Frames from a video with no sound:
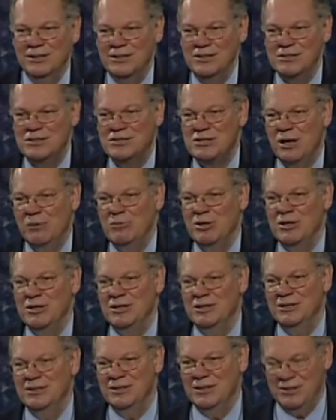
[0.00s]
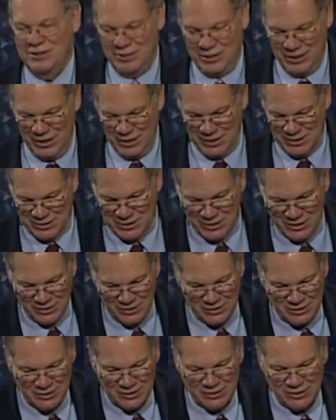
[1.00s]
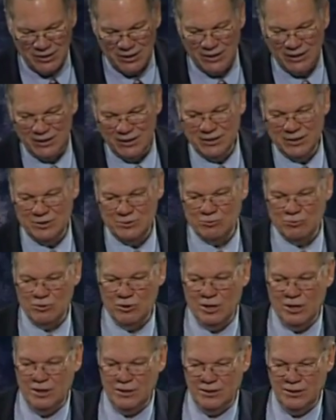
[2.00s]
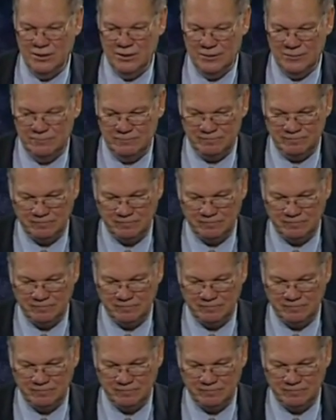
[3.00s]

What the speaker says: some of the things that God has wrought here.